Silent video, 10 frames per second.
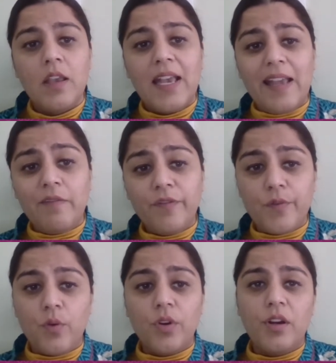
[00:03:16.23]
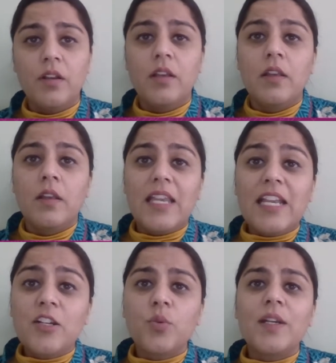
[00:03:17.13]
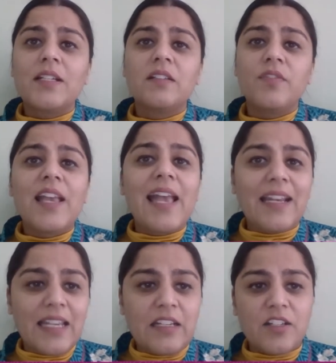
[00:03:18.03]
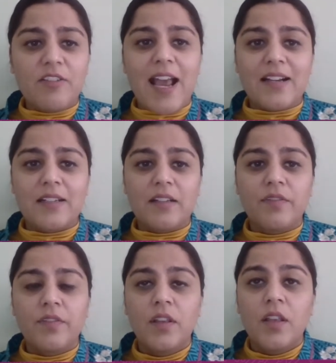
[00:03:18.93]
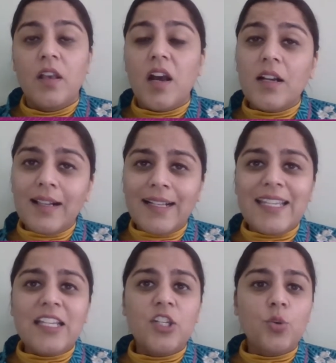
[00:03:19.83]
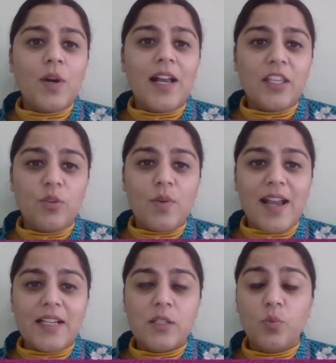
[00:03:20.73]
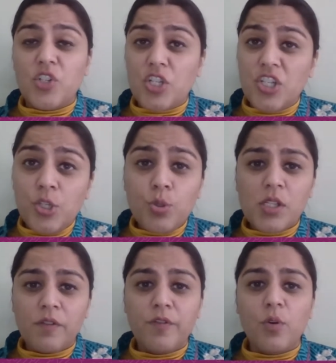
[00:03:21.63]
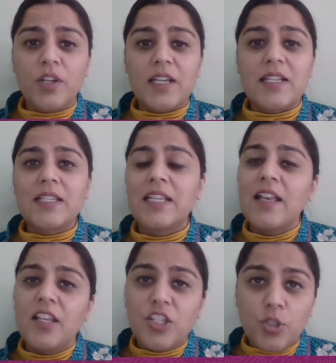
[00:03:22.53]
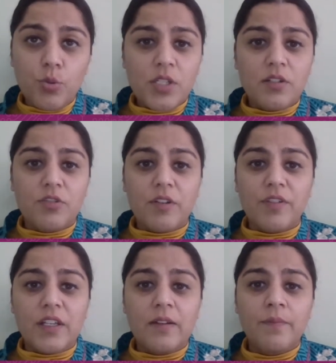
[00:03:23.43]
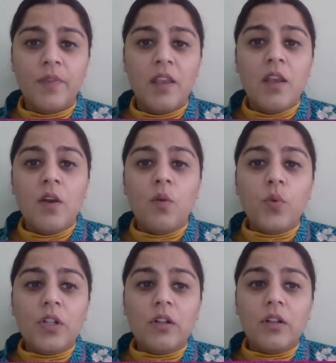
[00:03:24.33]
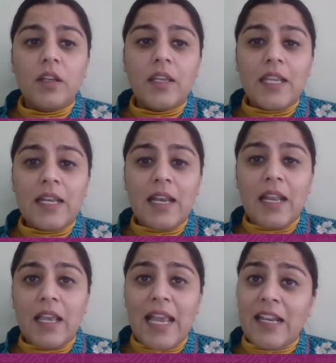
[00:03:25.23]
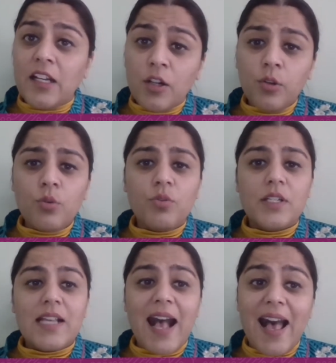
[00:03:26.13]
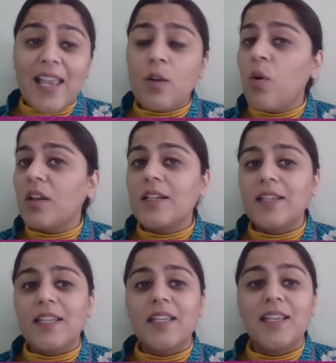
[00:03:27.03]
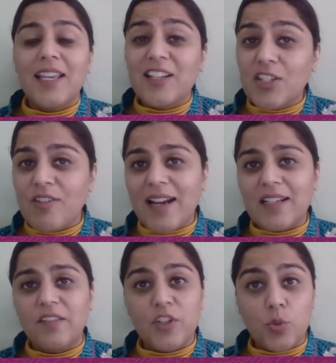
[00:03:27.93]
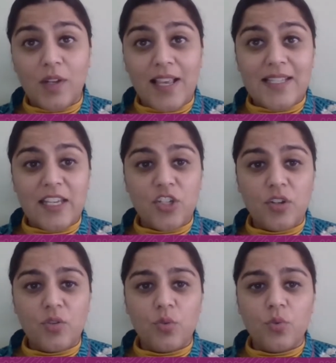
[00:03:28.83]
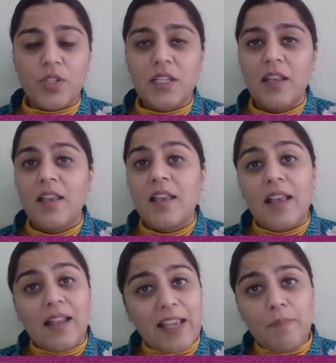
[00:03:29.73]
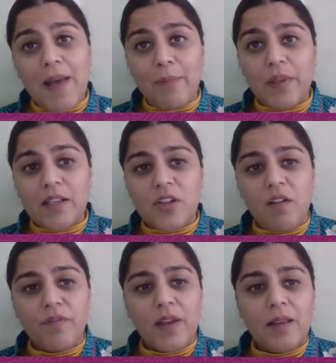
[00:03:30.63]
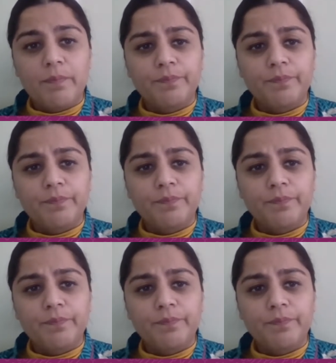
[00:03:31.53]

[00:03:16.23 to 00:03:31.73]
And 4. Intuitive and interactive. A clean UI UX, which is user focused, user driven, and includes high quality interactive visualization tools like mapping software.